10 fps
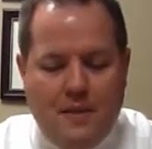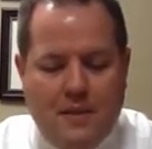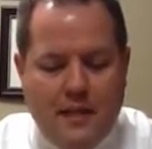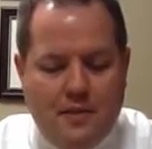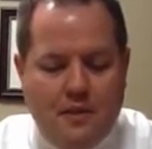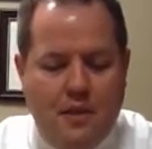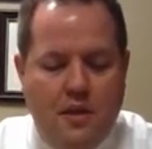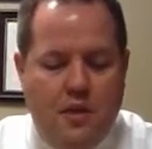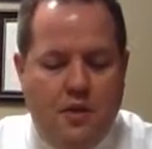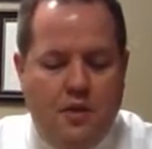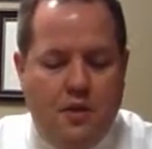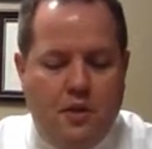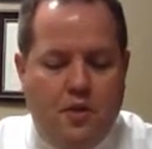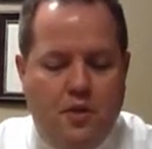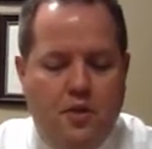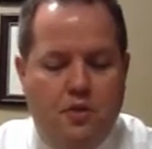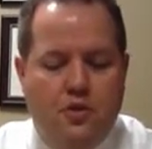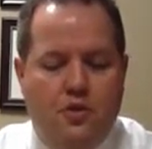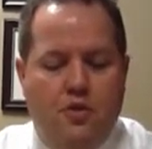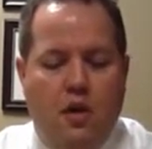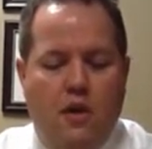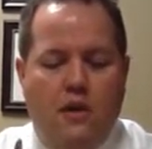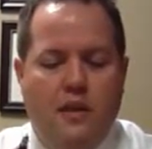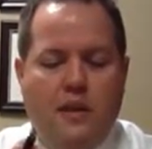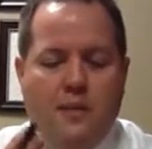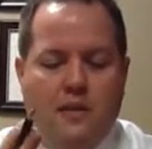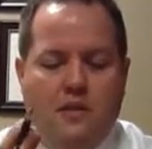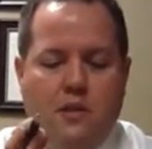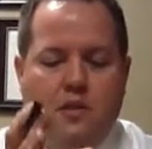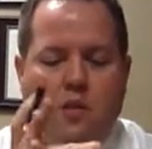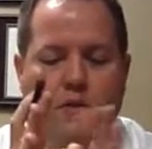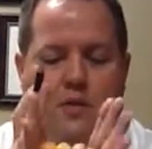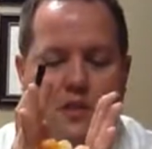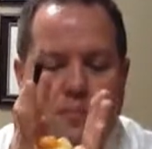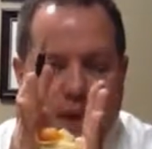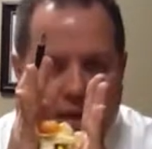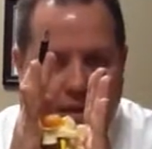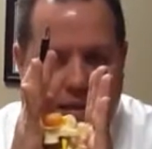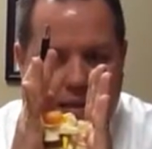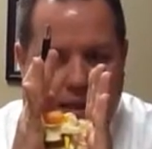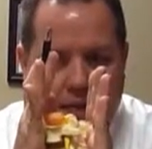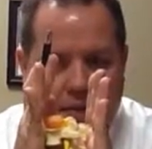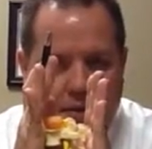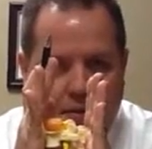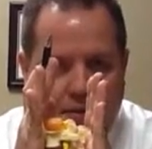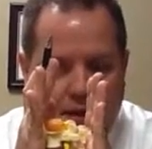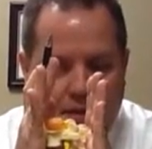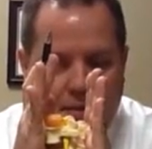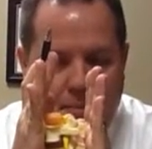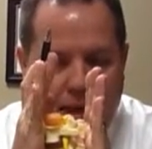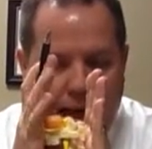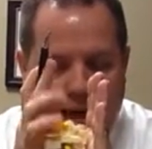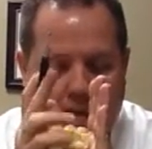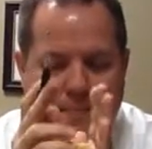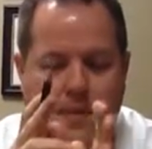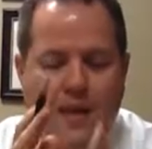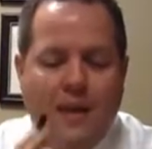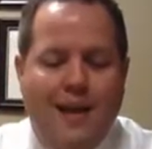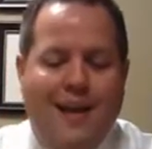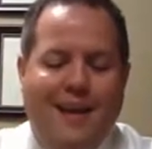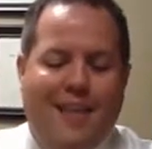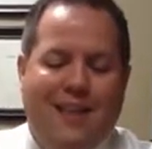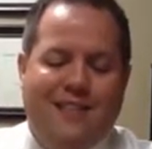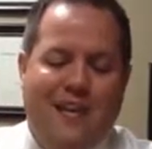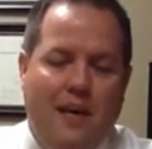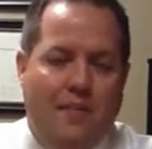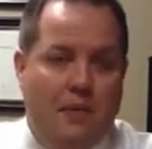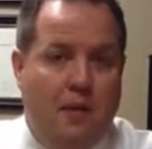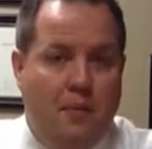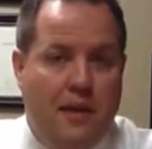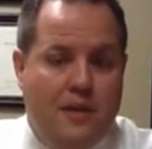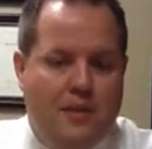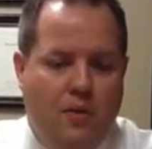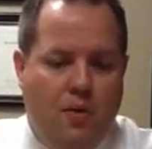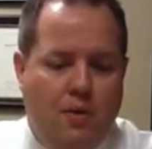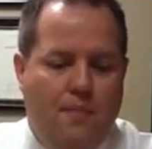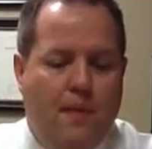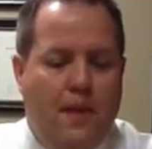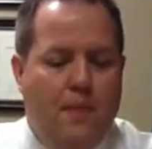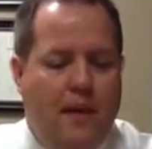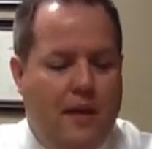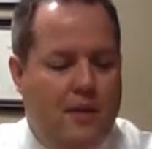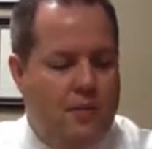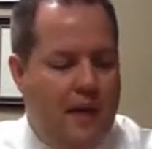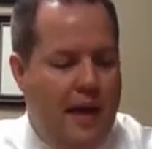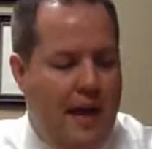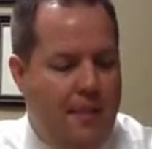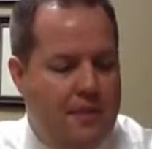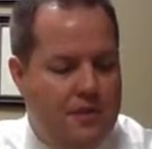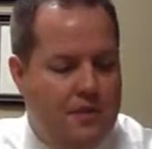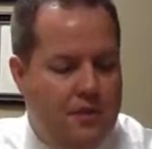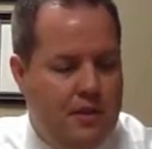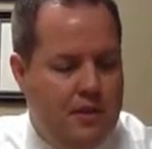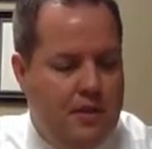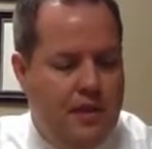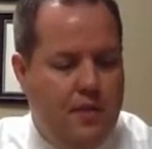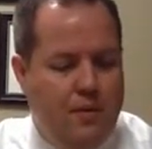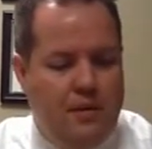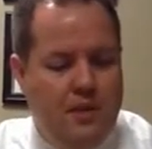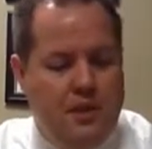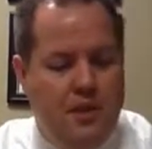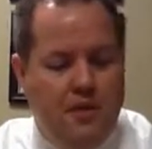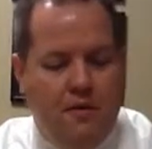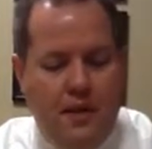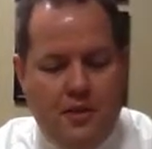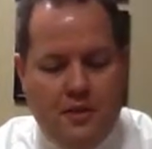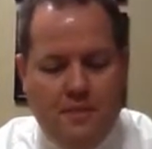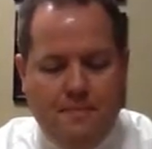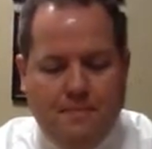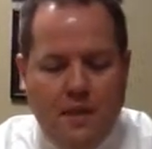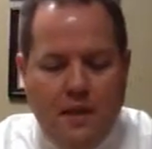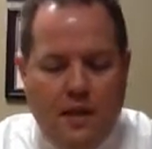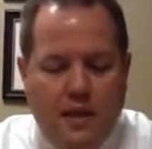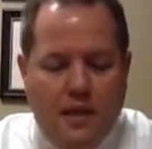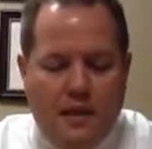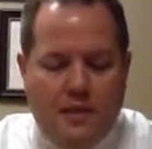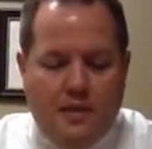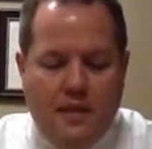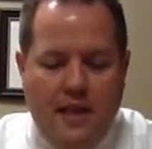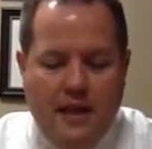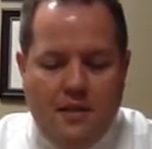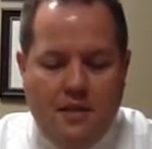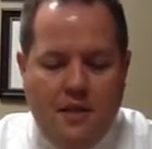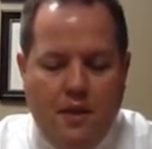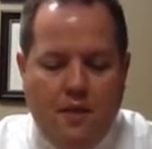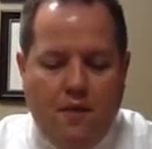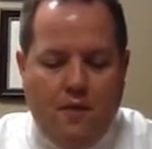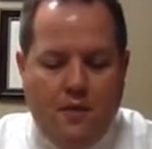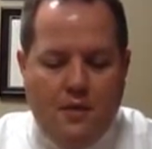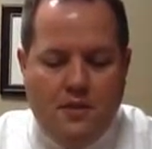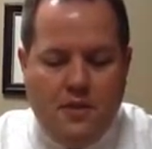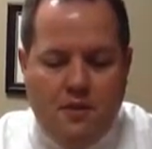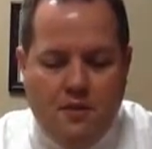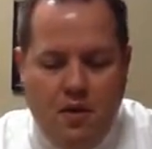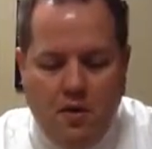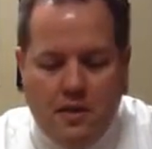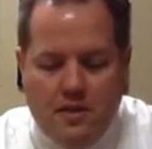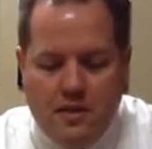disc, due to two strong ligaments that hold the spine together in the front and back. Now that's kind of a double-edged sword, because what happens, as you can see with degeneration, is that the first thing you'll notice